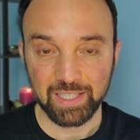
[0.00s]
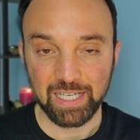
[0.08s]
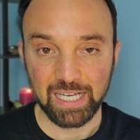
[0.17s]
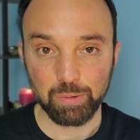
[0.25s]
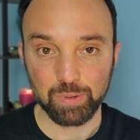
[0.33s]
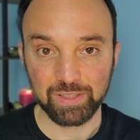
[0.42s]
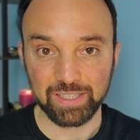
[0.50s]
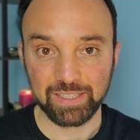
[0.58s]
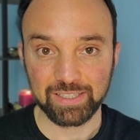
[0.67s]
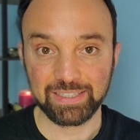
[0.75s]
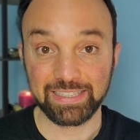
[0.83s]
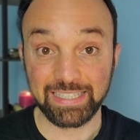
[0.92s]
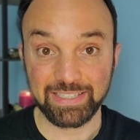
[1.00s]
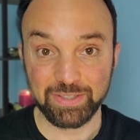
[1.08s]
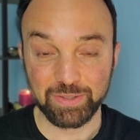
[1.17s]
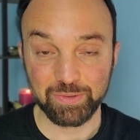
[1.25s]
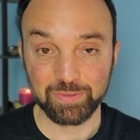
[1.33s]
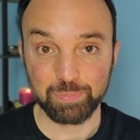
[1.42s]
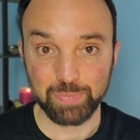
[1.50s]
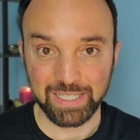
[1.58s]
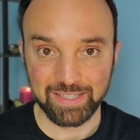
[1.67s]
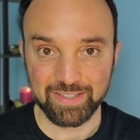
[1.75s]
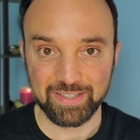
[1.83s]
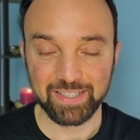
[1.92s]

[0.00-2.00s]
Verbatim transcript: I will link links to practices